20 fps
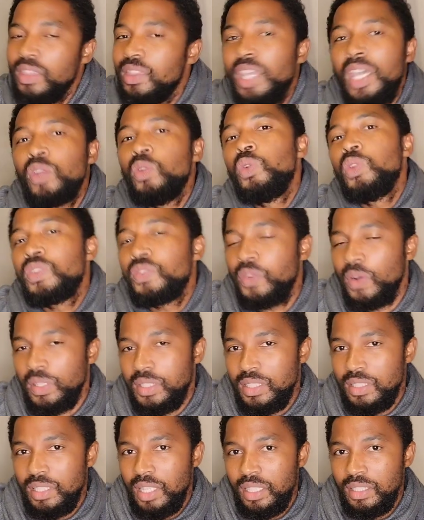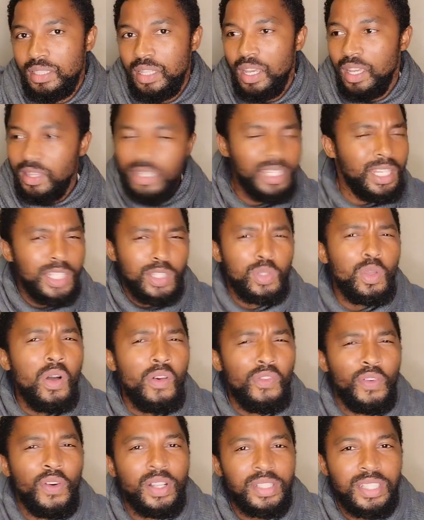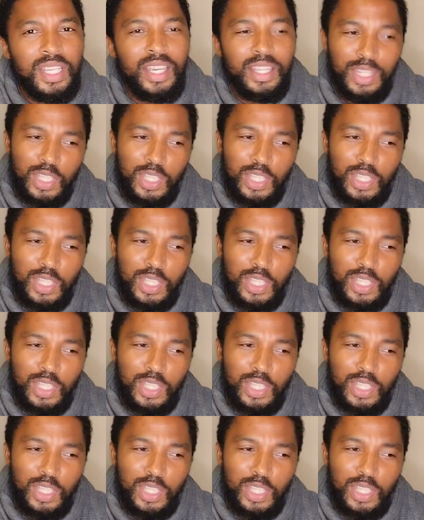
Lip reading: Then whose fault is that? Then that's your fault.